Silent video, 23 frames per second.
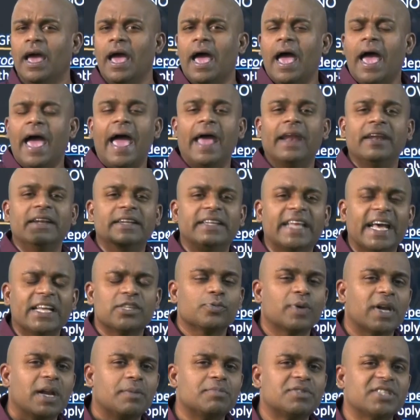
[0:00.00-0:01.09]
And that's
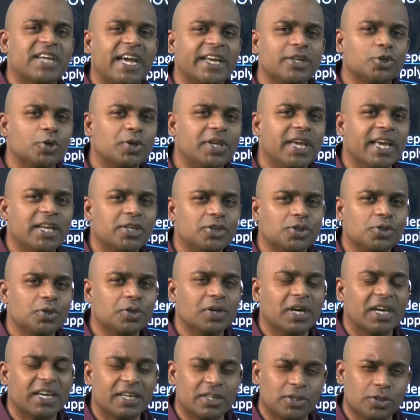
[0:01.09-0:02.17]
what I'm trying to get to
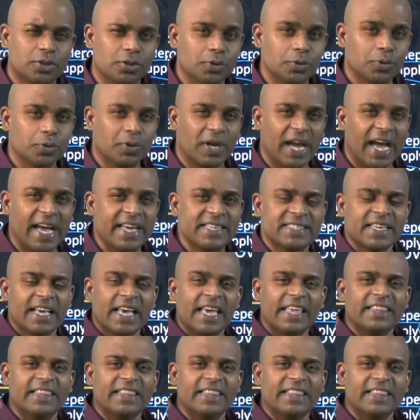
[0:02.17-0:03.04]
you guys,